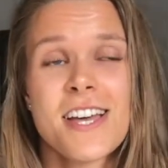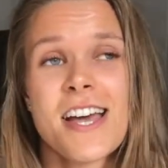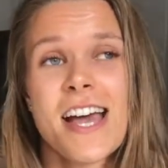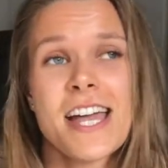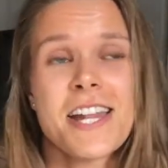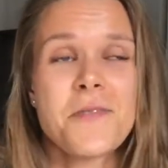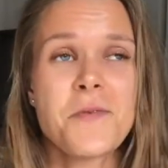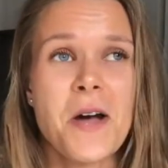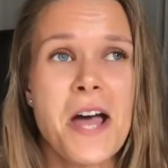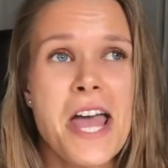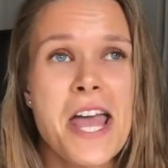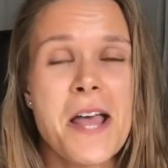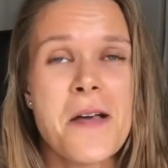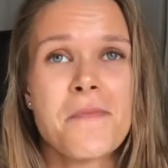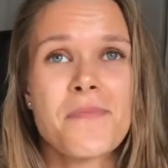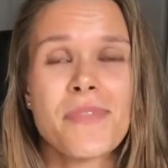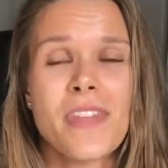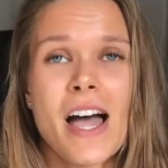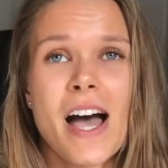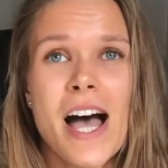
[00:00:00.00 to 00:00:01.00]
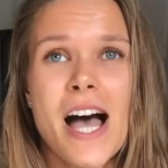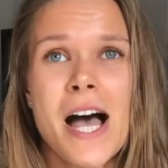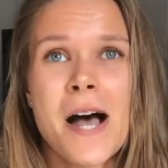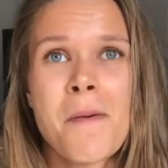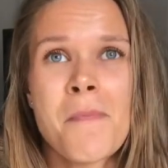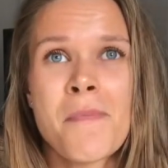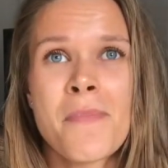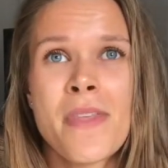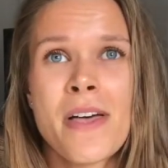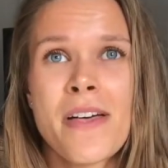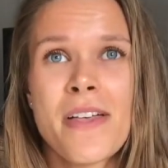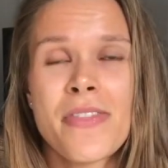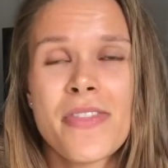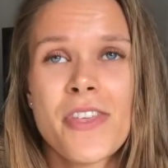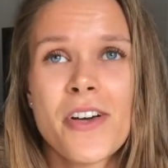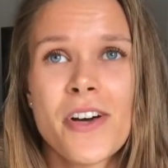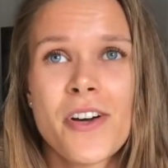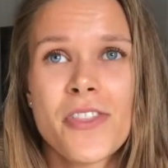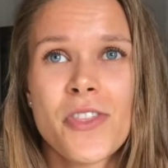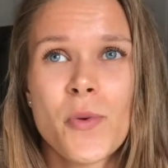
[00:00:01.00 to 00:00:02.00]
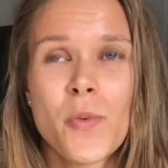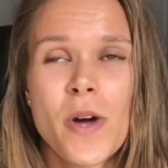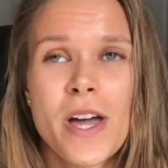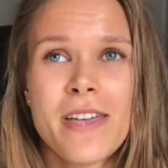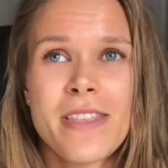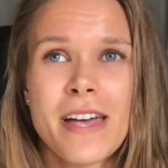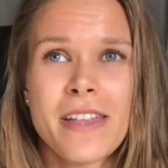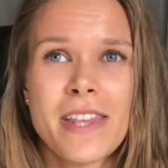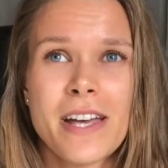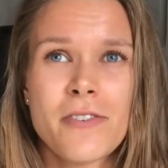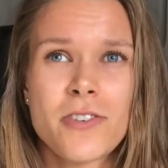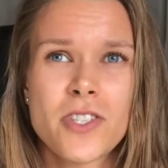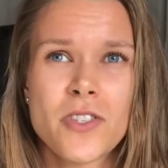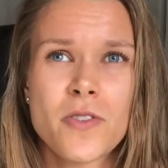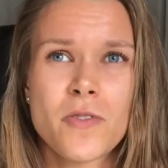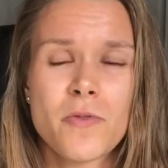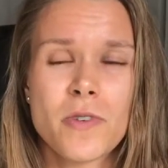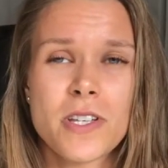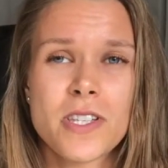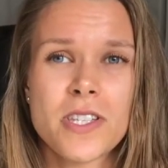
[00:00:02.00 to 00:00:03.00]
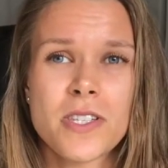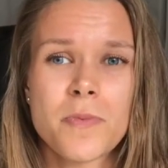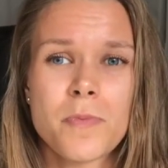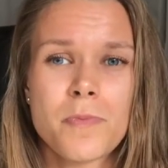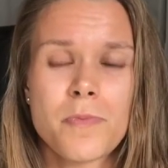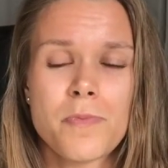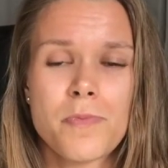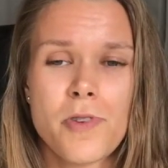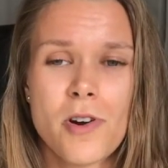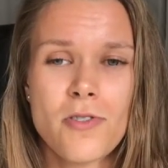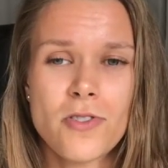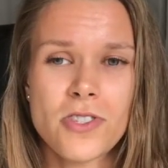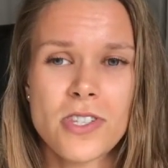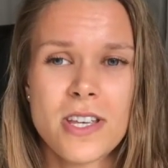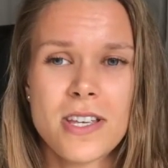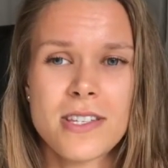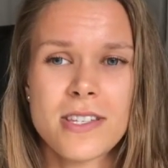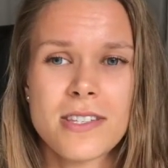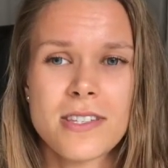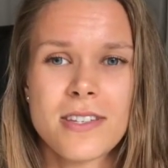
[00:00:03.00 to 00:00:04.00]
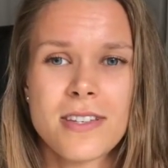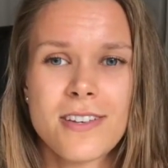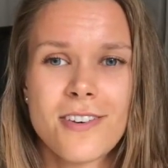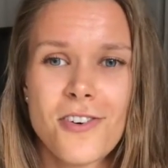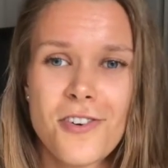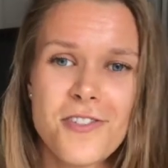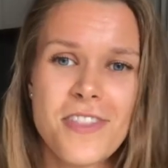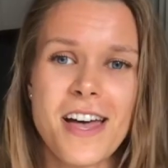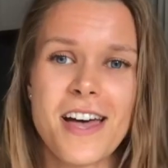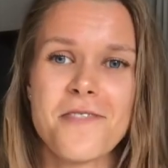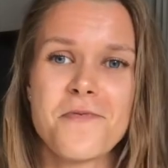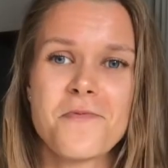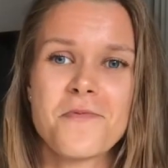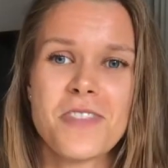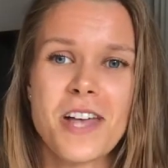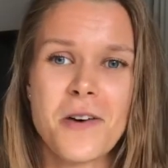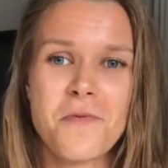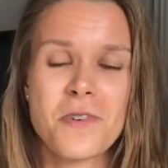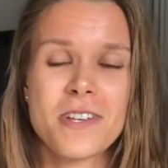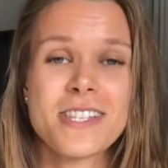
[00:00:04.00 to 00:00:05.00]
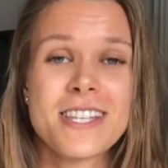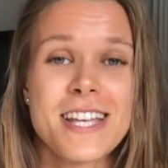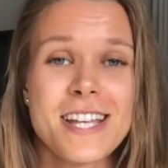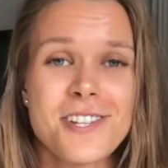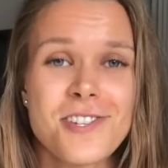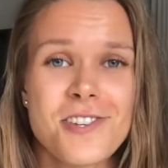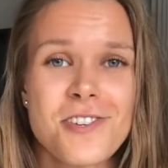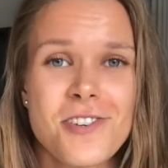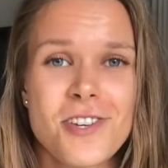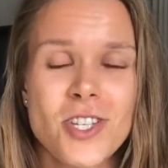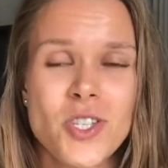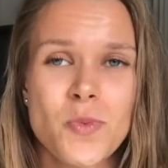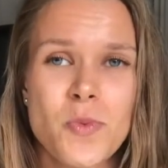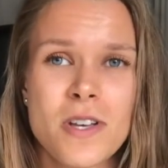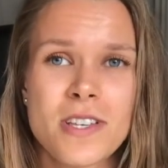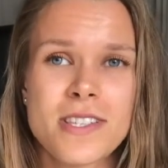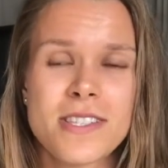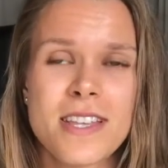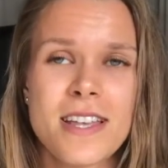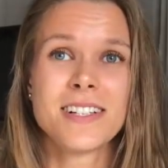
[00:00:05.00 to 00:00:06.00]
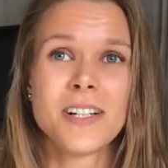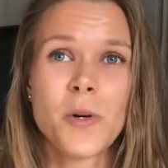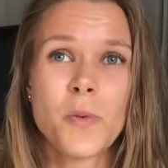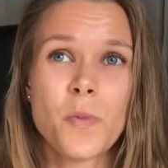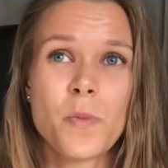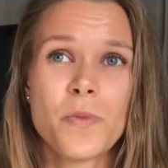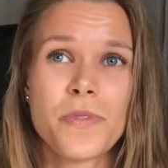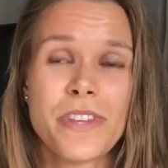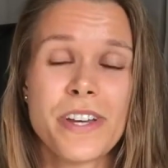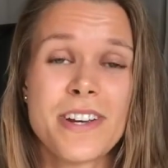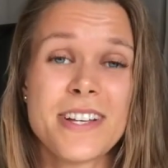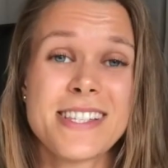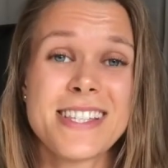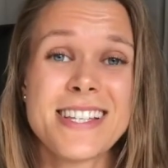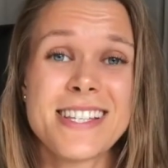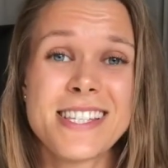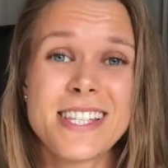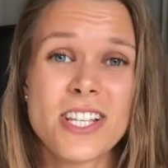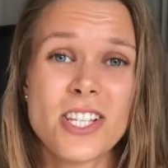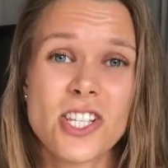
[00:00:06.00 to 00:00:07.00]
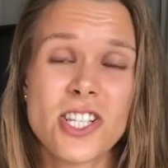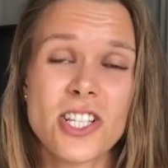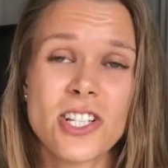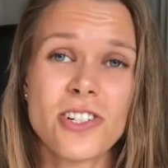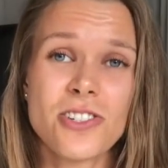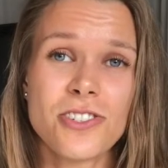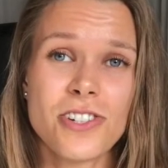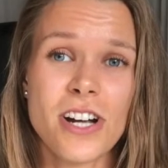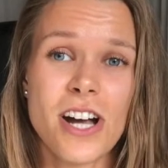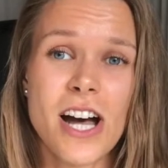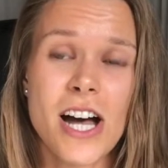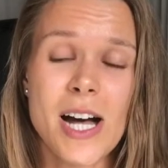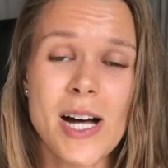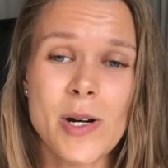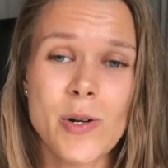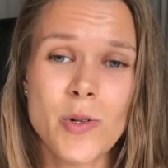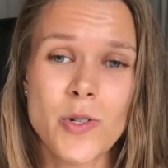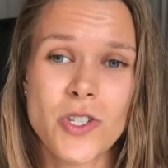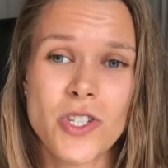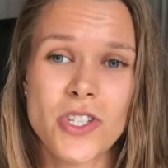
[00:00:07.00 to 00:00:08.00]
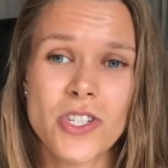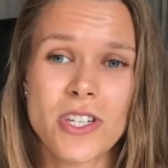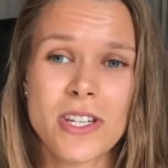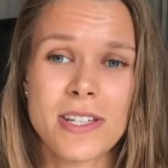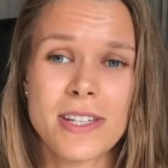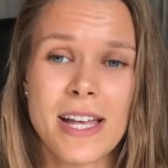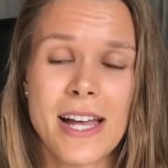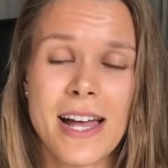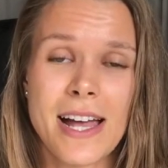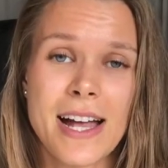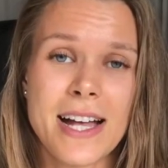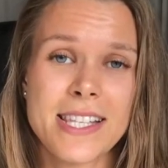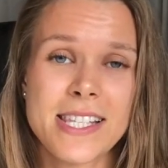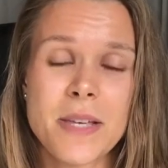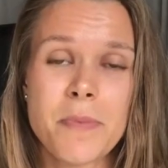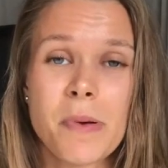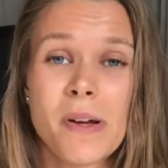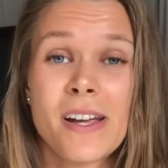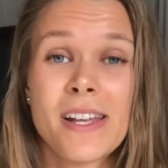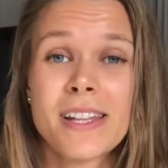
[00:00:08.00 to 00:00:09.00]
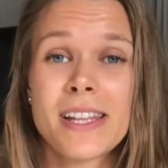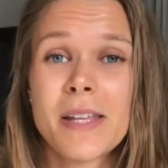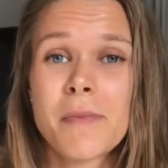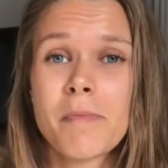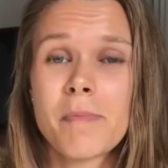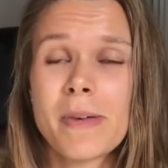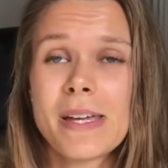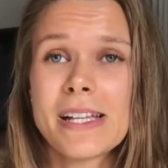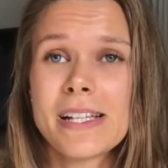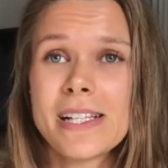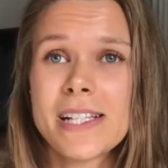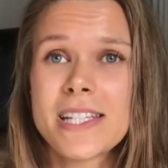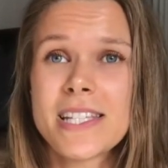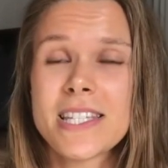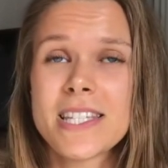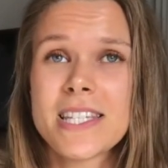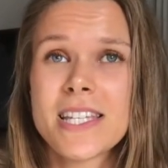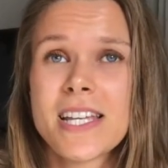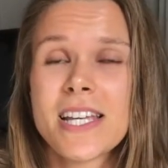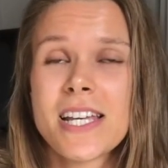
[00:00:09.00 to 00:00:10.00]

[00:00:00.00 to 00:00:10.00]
Anyway, the way that was processed, or that was introduced, was that there is this slaughterhouse that has apparently built